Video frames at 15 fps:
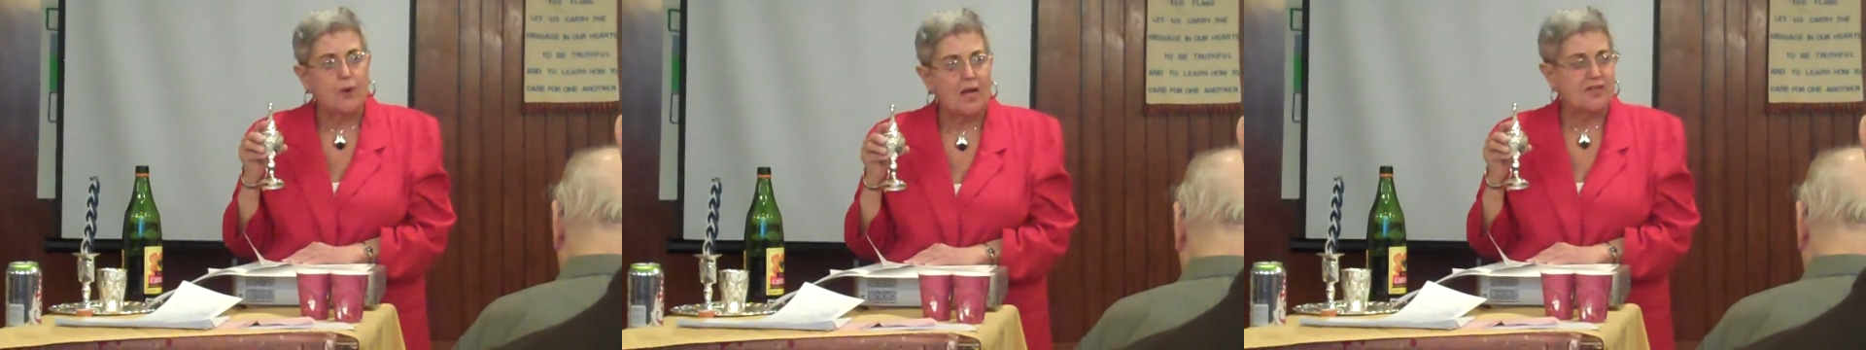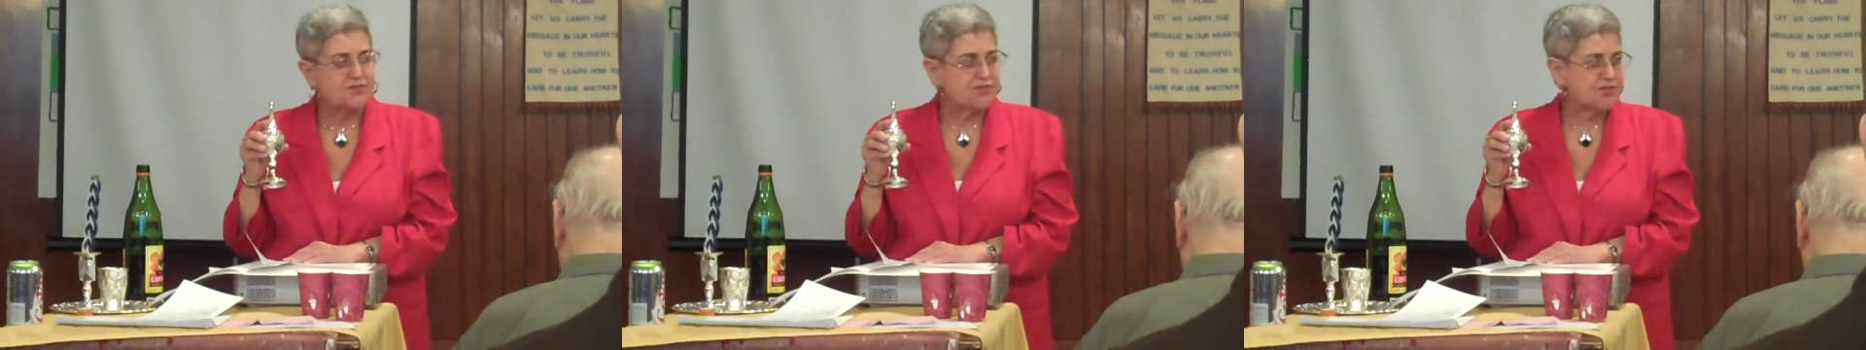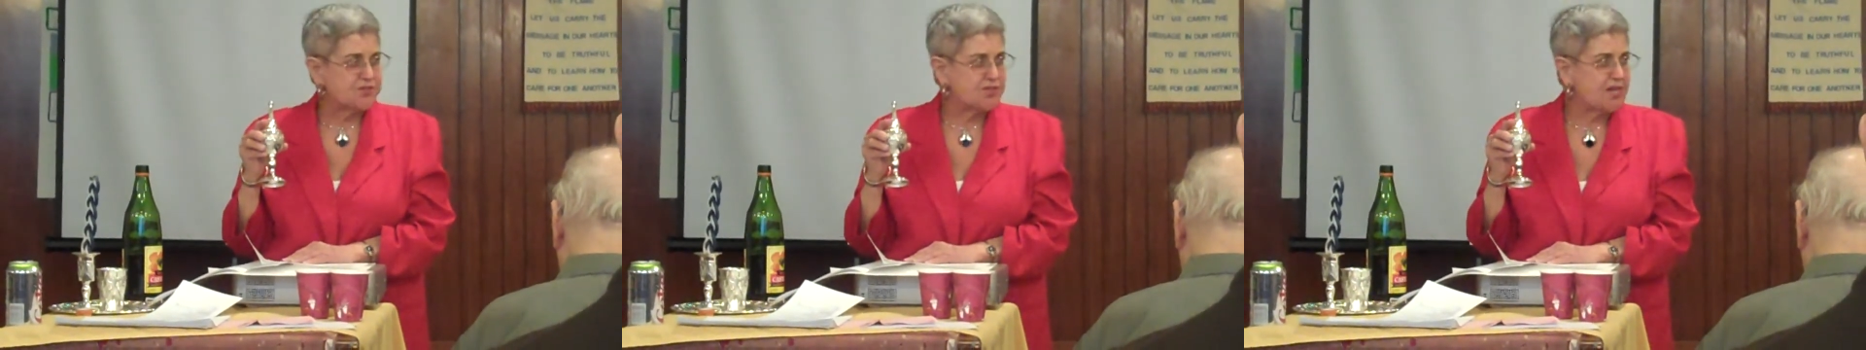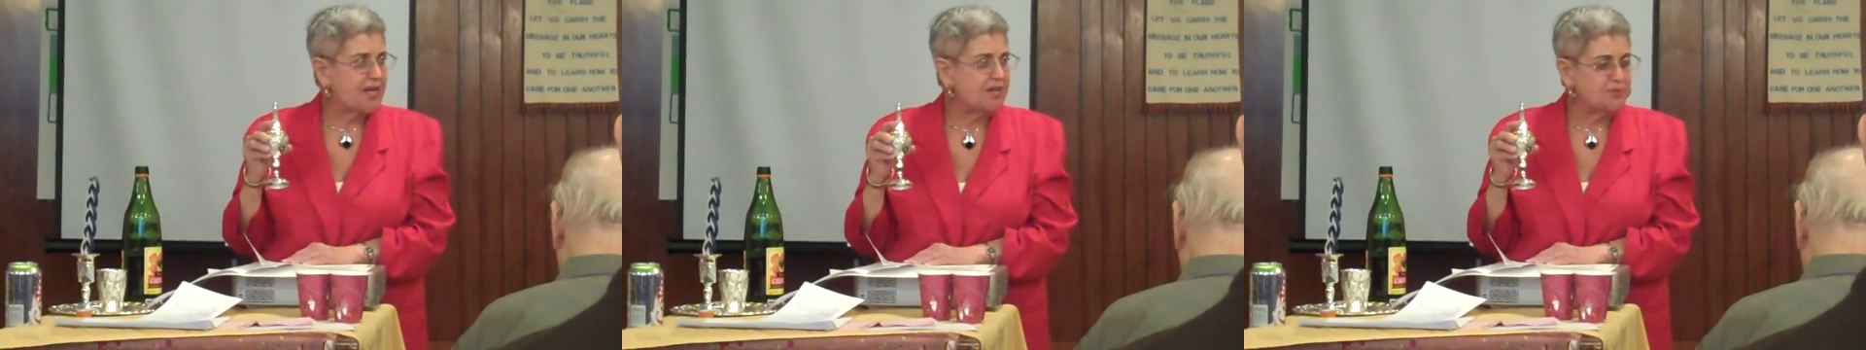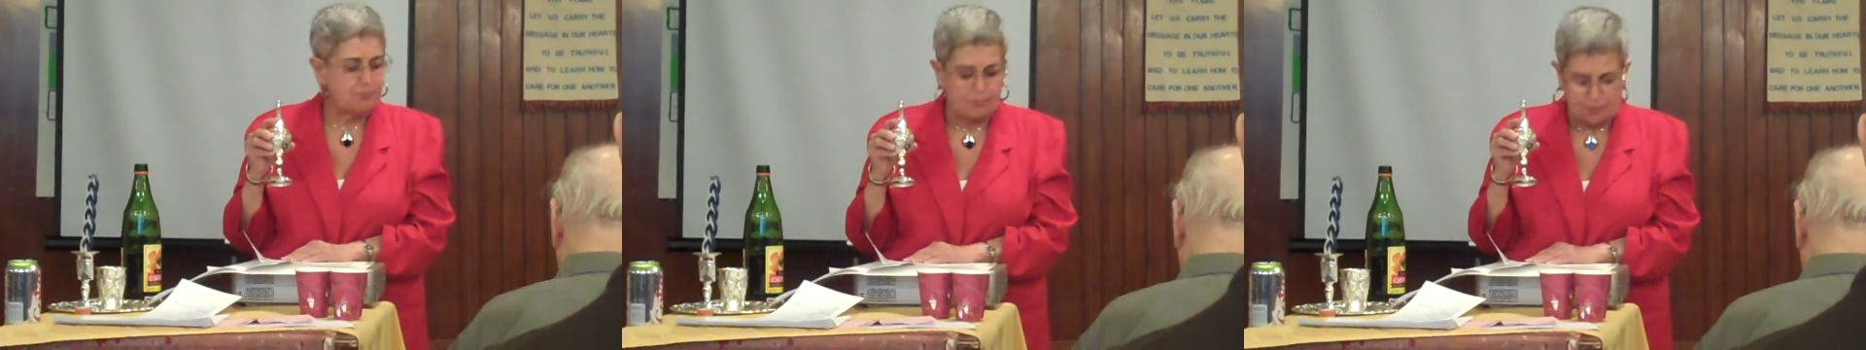rest
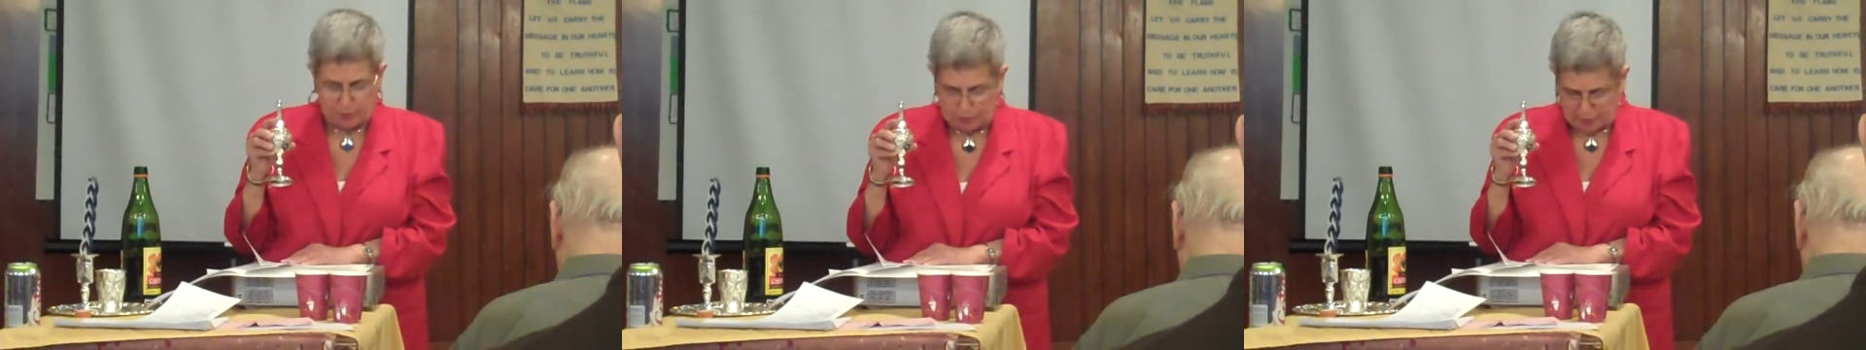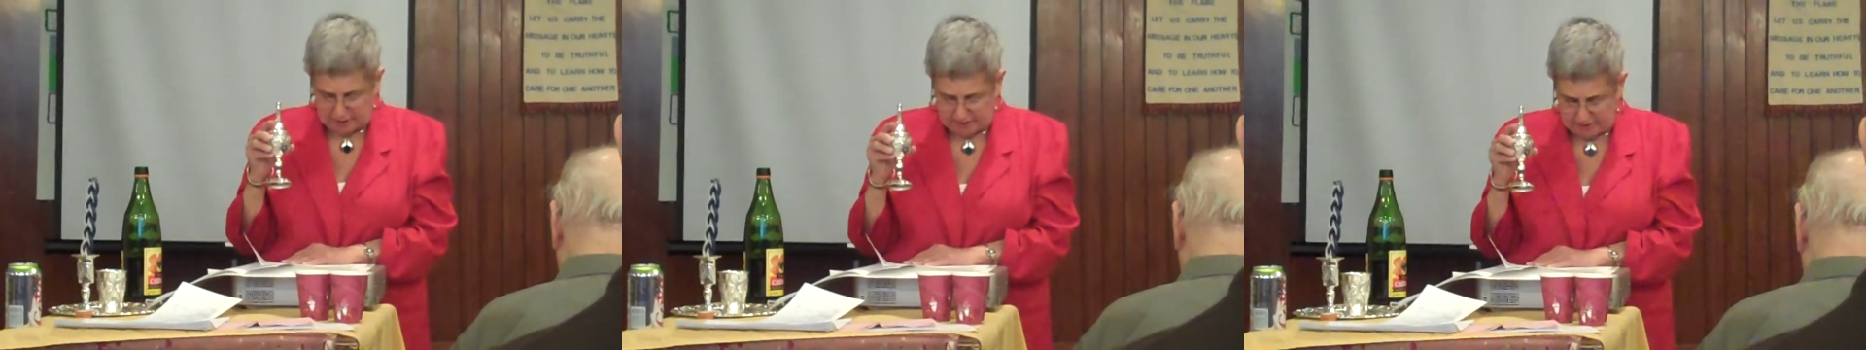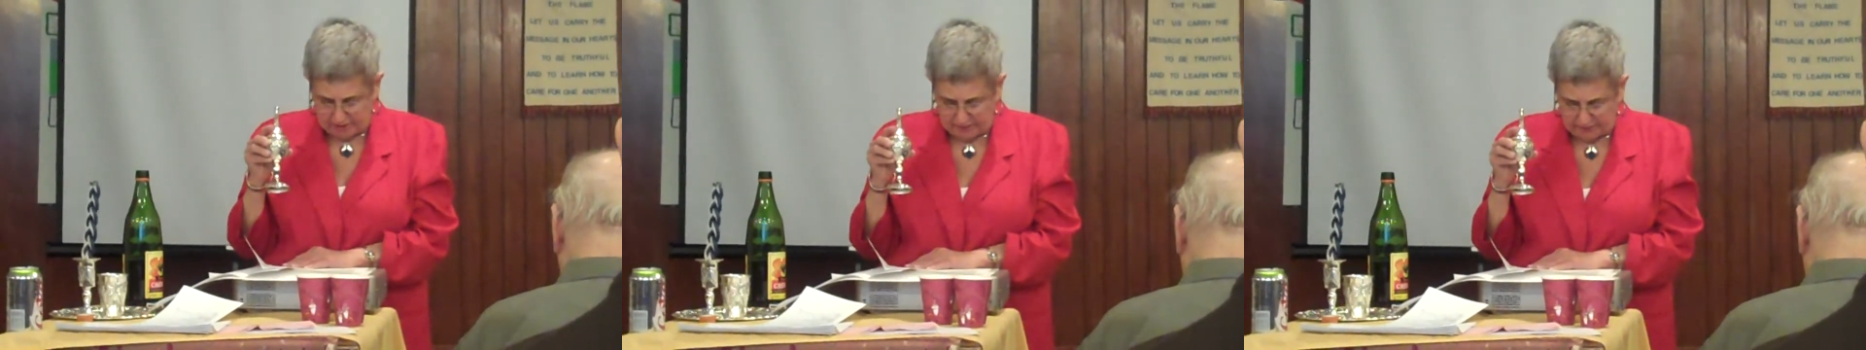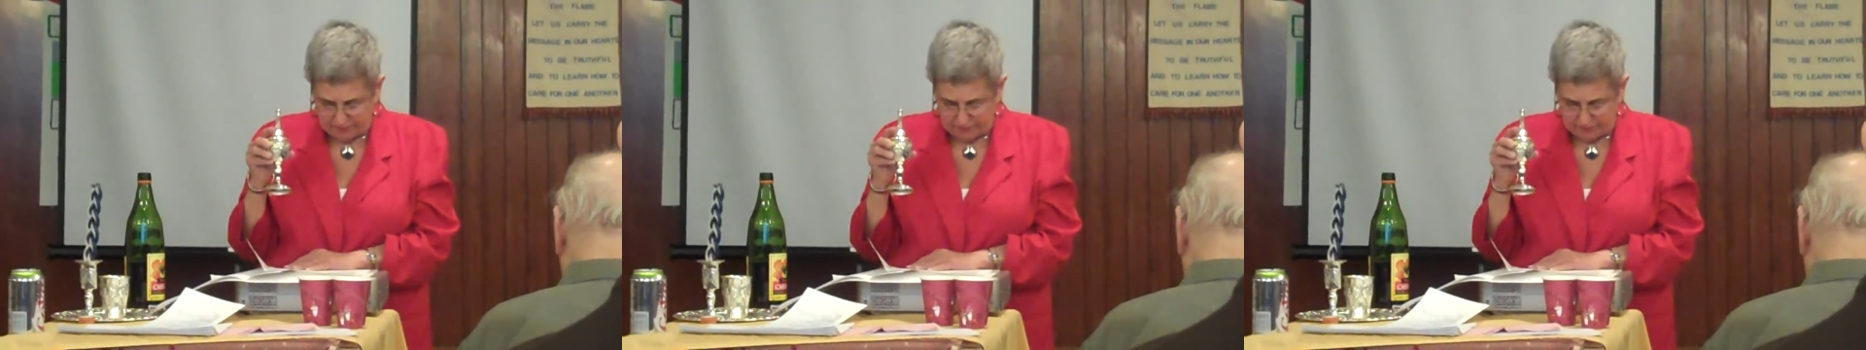and beauty.